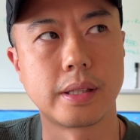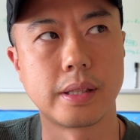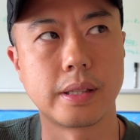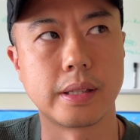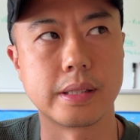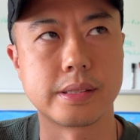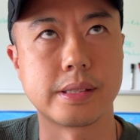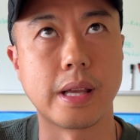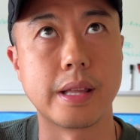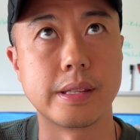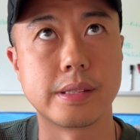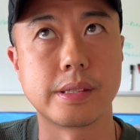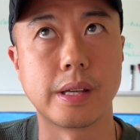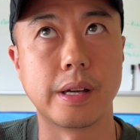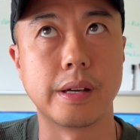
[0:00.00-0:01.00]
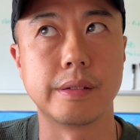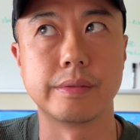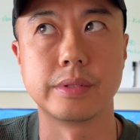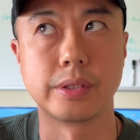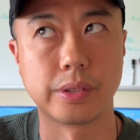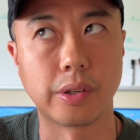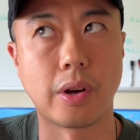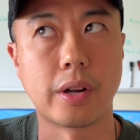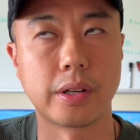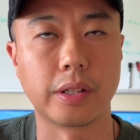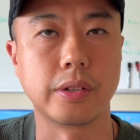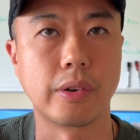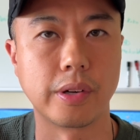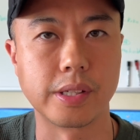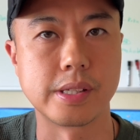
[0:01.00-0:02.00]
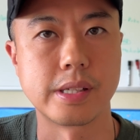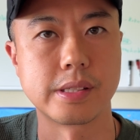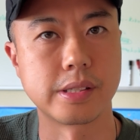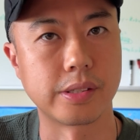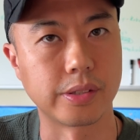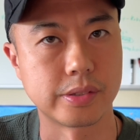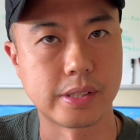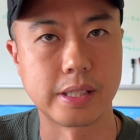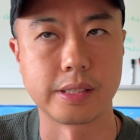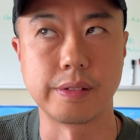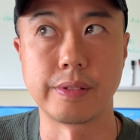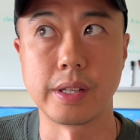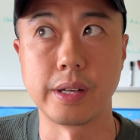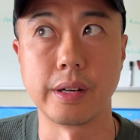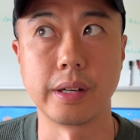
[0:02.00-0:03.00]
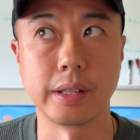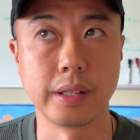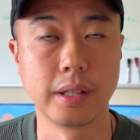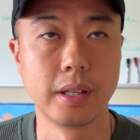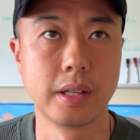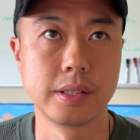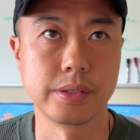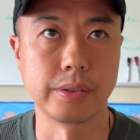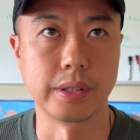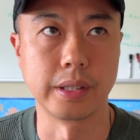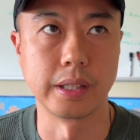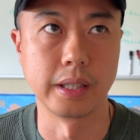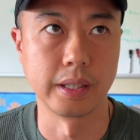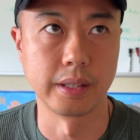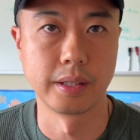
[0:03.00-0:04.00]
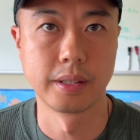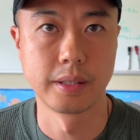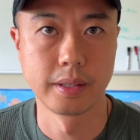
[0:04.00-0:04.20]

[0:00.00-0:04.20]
the sense of your auditory senses, just sense of hearing. So what do you hear?